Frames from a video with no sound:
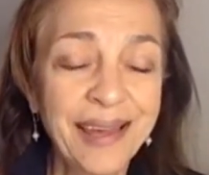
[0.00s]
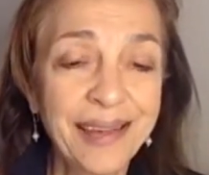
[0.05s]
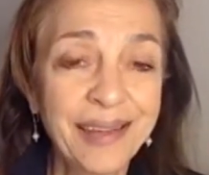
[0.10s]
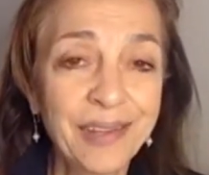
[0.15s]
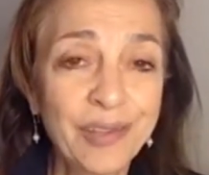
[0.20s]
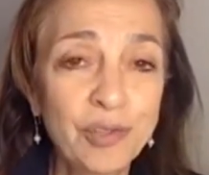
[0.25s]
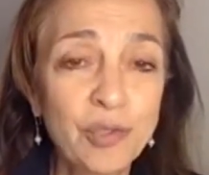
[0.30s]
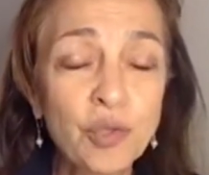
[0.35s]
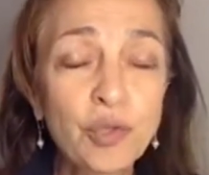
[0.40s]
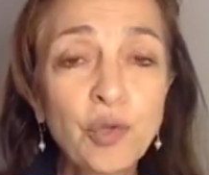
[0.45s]

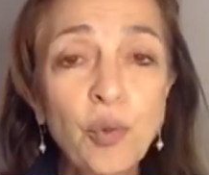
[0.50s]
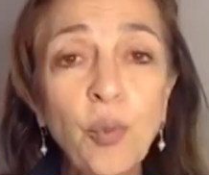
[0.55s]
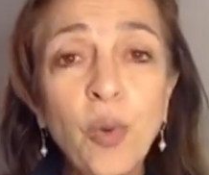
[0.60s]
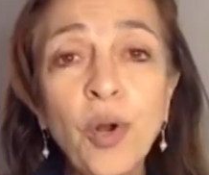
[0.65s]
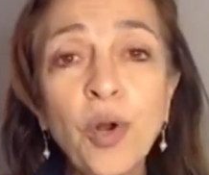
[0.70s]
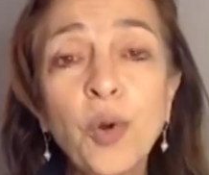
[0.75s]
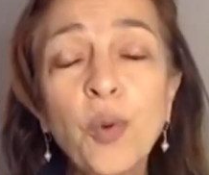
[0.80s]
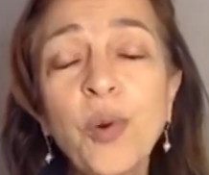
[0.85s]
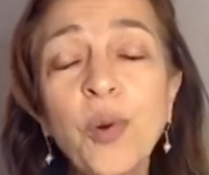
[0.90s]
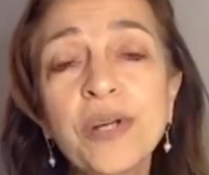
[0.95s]
So the
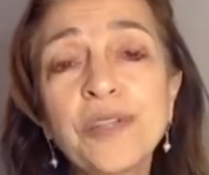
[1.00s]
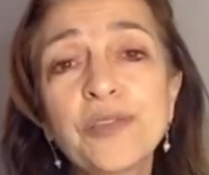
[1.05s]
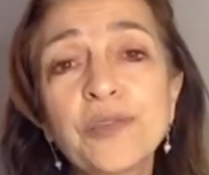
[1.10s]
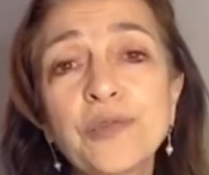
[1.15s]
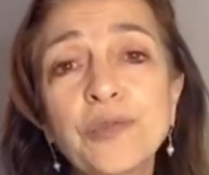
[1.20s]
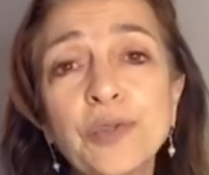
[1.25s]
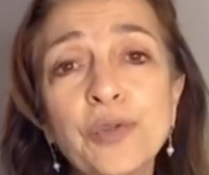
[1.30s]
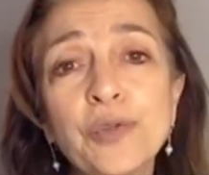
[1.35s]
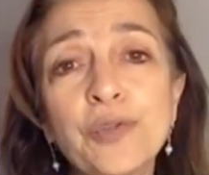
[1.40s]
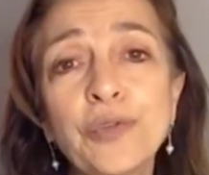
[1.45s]
work was
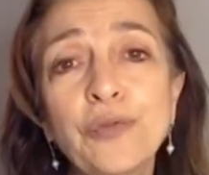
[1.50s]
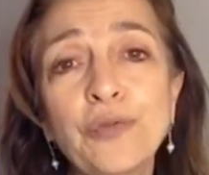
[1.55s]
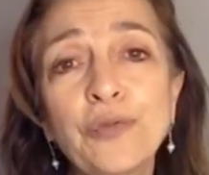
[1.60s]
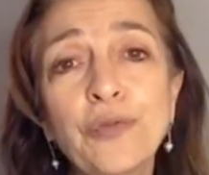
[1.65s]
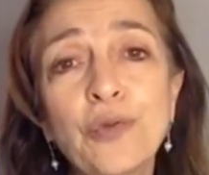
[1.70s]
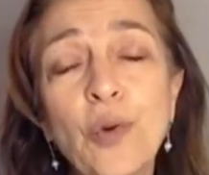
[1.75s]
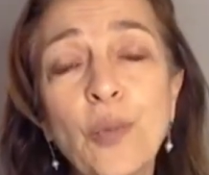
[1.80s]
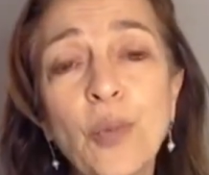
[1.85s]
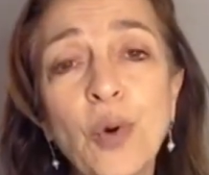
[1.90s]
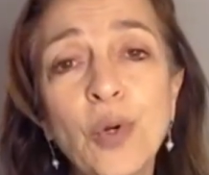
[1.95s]
first and
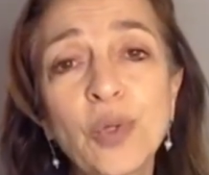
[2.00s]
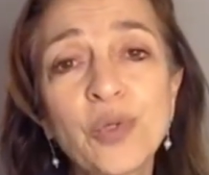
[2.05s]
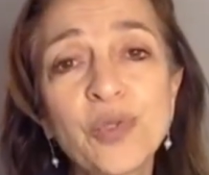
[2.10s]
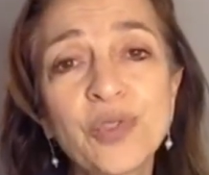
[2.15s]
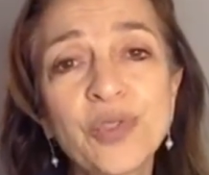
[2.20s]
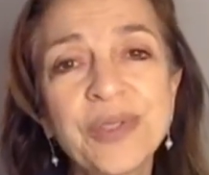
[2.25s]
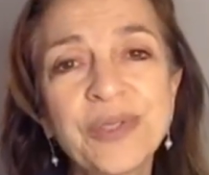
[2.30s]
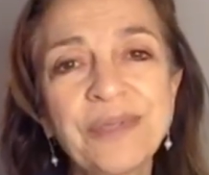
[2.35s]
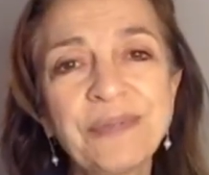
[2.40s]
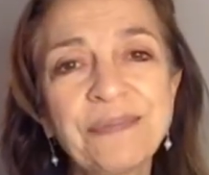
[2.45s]

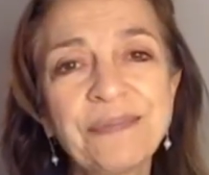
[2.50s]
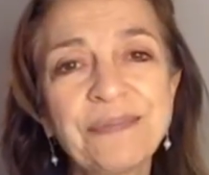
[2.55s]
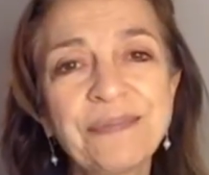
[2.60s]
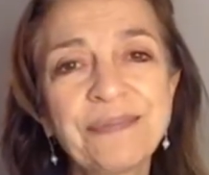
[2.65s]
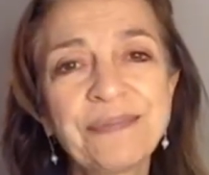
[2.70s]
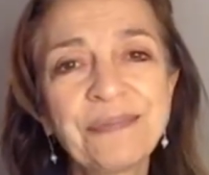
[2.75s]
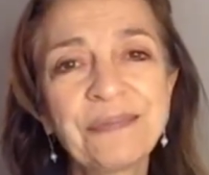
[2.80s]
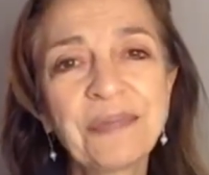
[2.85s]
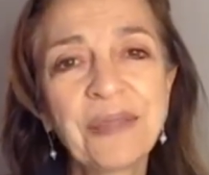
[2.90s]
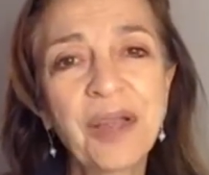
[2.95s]
foremost
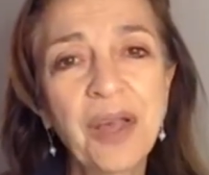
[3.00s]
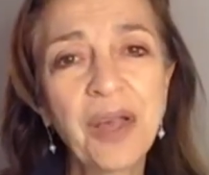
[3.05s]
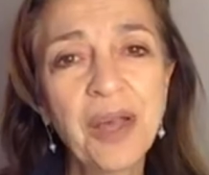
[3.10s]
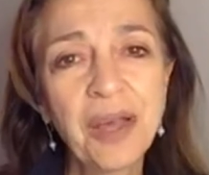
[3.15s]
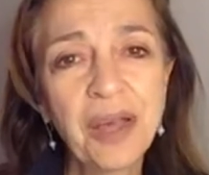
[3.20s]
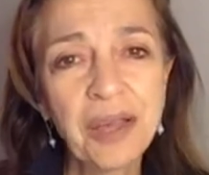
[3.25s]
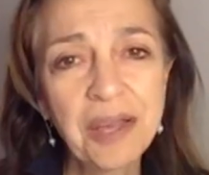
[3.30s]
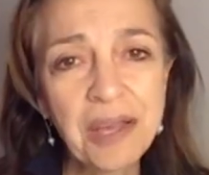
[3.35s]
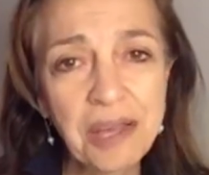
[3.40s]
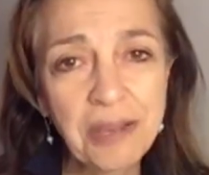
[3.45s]

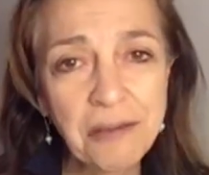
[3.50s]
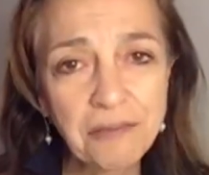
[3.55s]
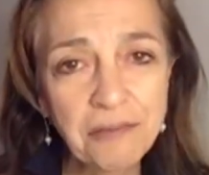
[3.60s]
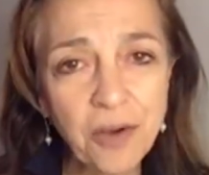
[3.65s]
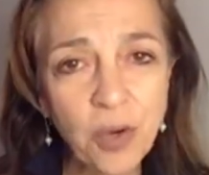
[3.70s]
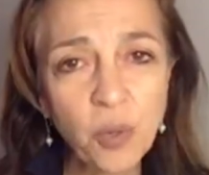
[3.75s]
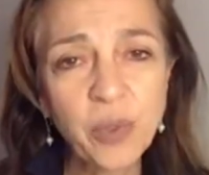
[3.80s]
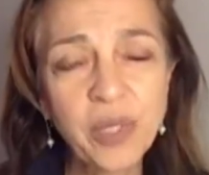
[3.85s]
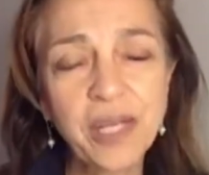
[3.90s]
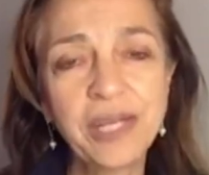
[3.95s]

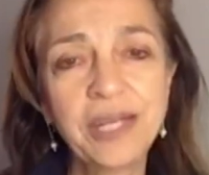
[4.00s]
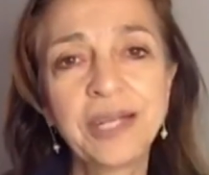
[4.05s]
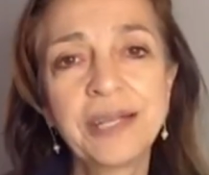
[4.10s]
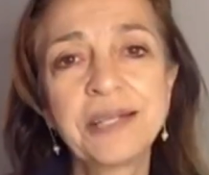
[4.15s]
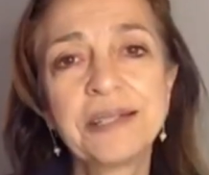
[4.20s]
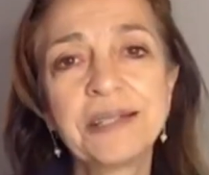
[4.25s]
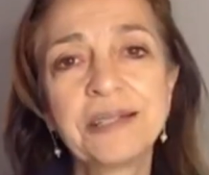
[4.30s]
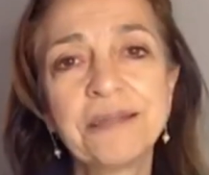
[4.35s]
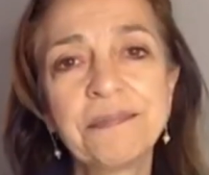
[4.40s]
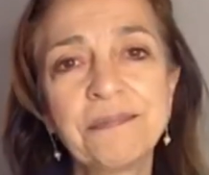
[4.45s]
evoking
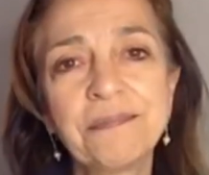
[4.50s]
it.